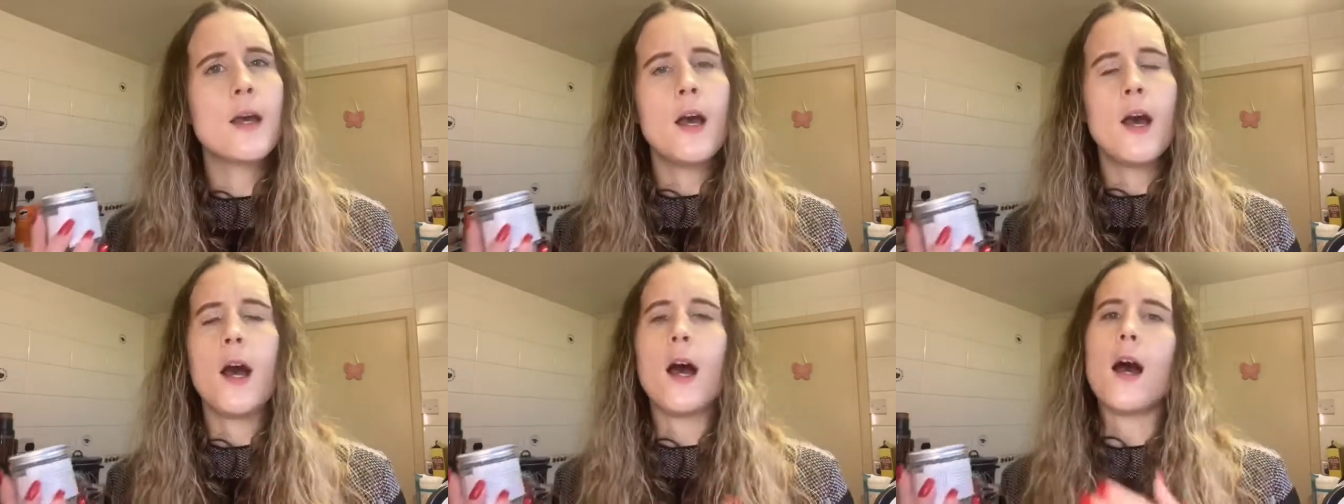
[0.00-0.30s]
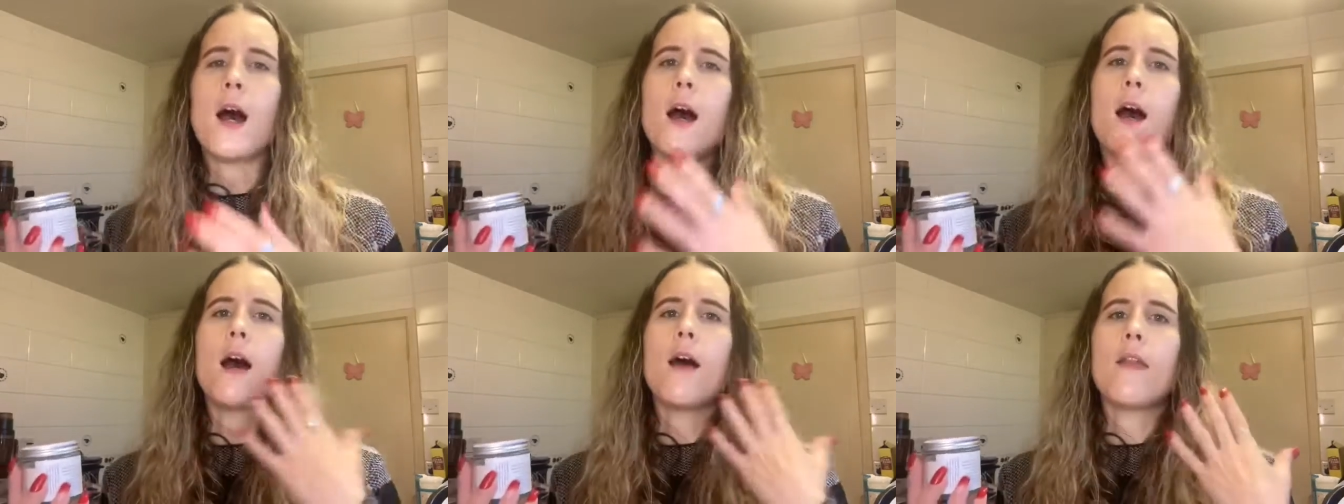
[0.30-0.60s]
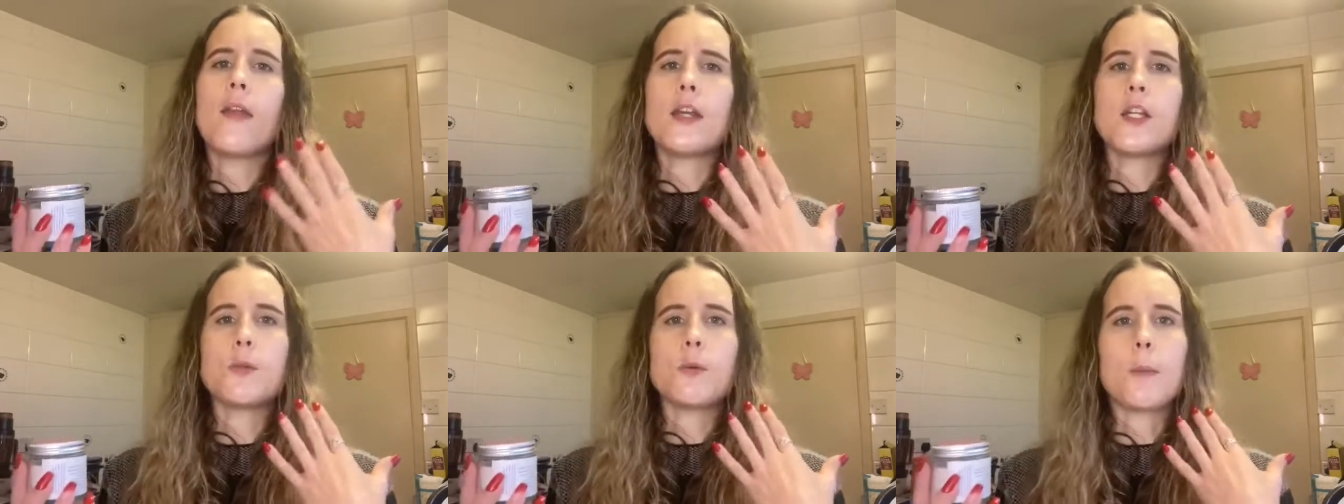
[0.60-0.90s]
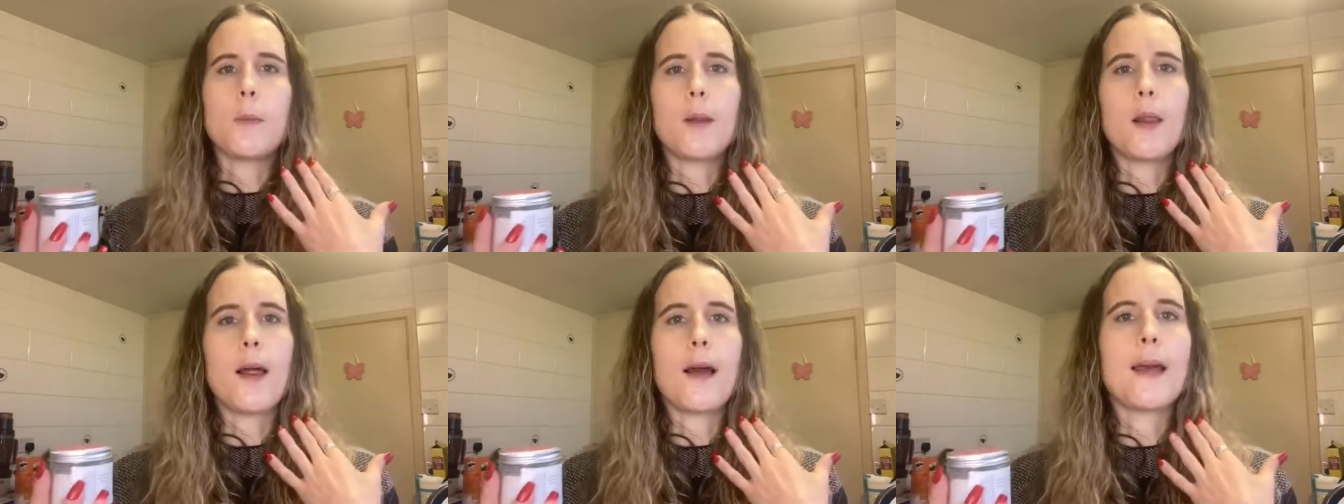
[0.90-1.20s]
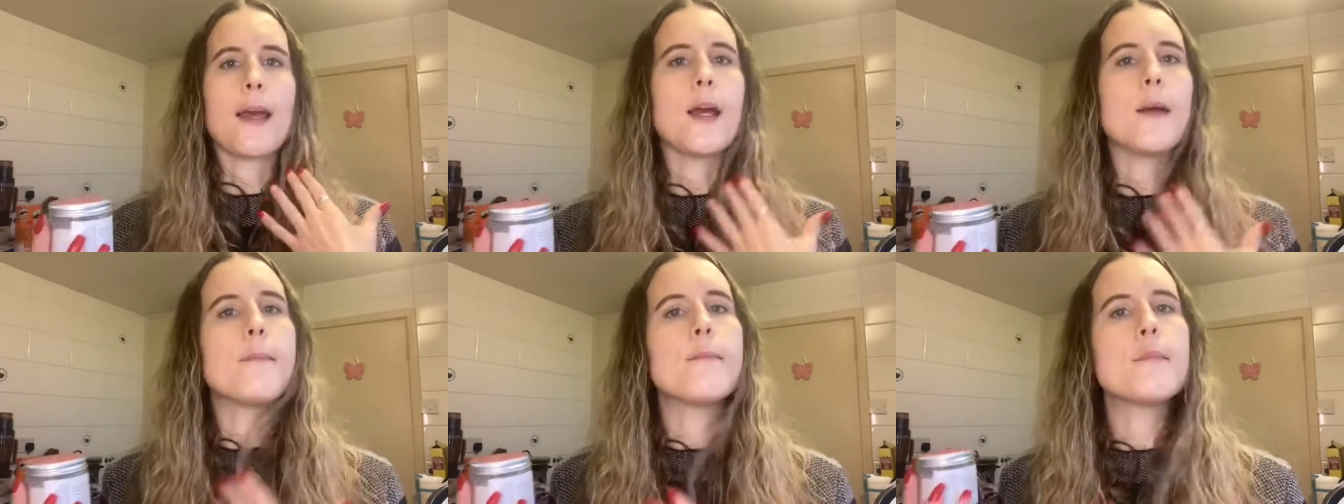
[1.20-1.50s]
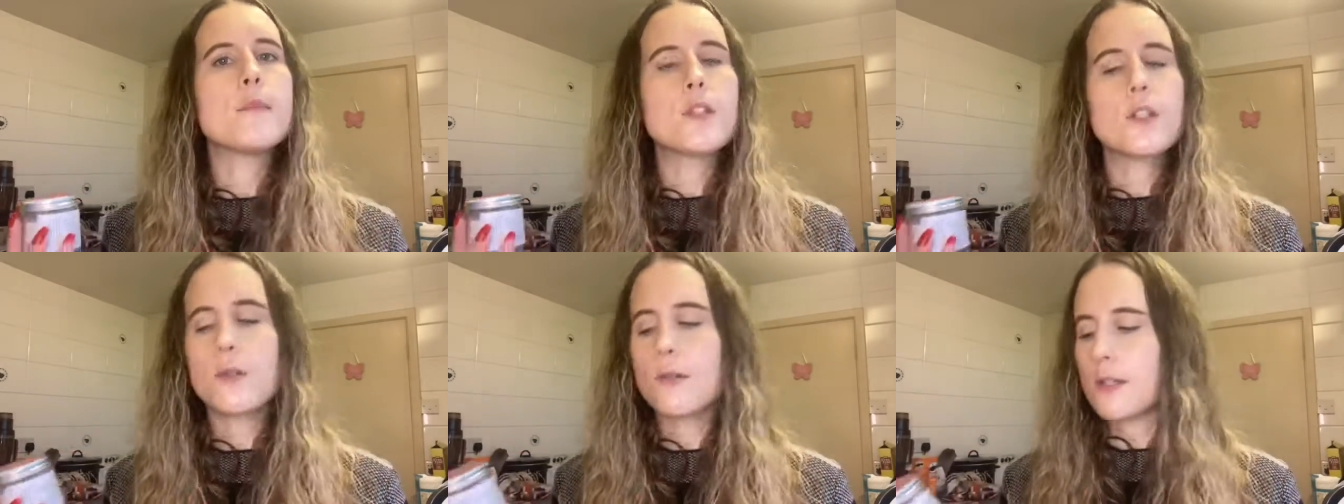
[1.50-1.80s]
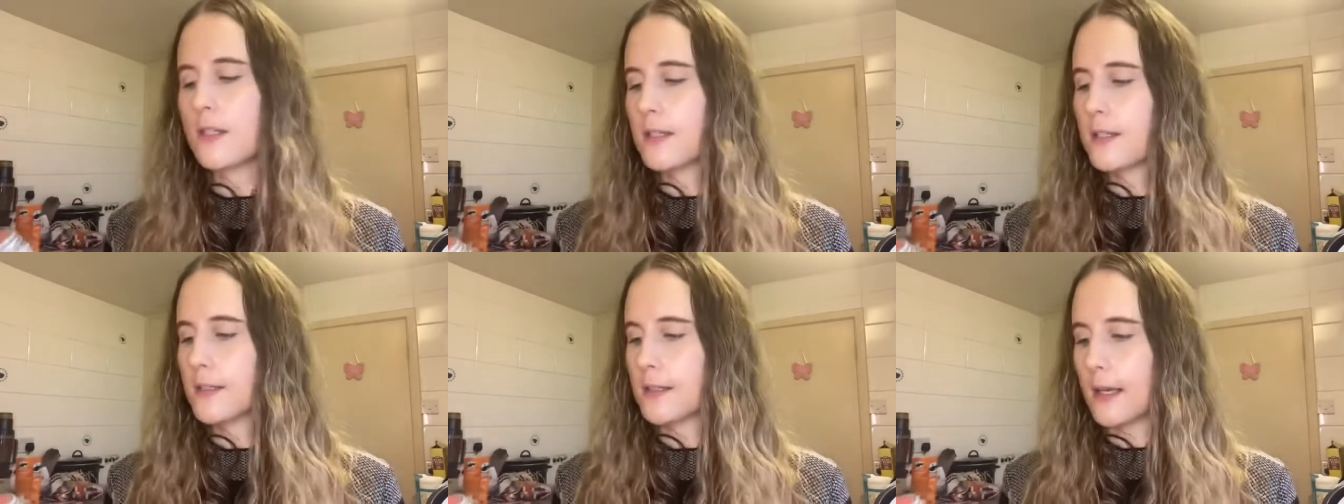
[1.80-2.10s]
and then you apply it to your
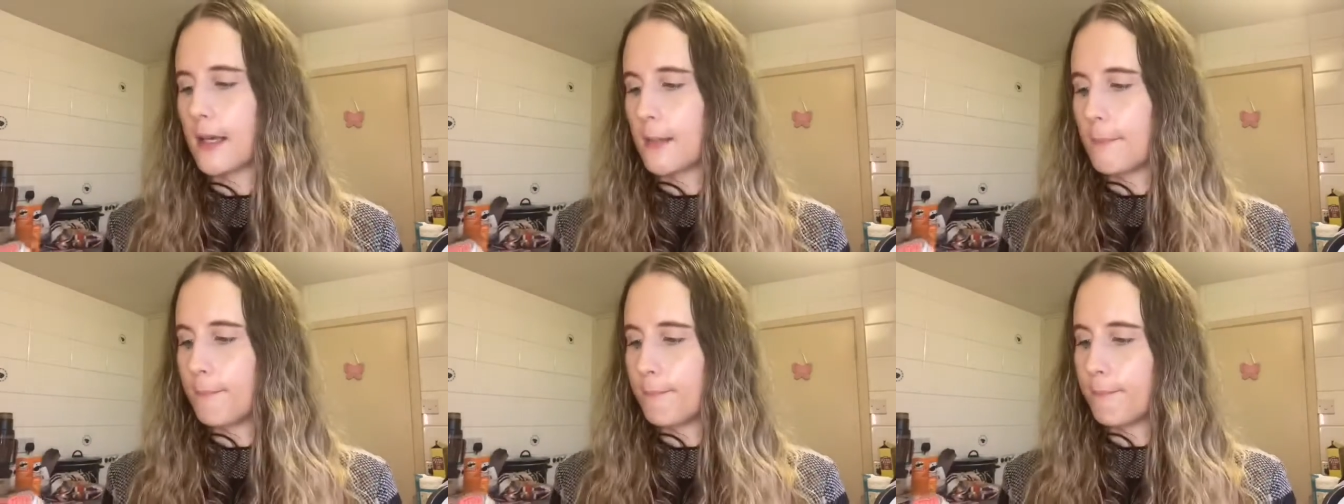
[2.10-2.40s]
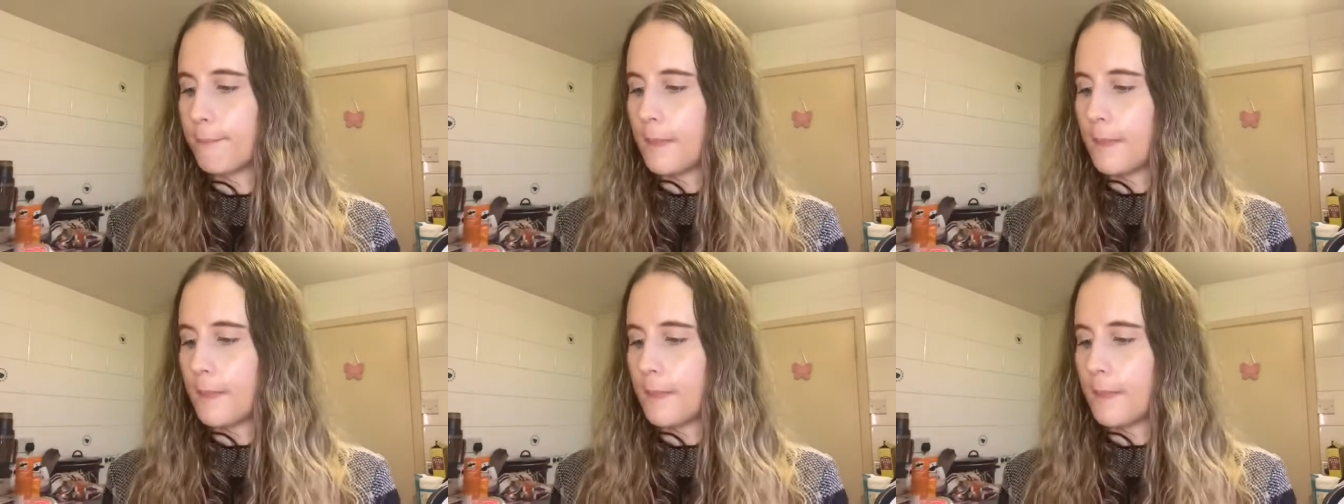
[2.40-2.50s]
skin,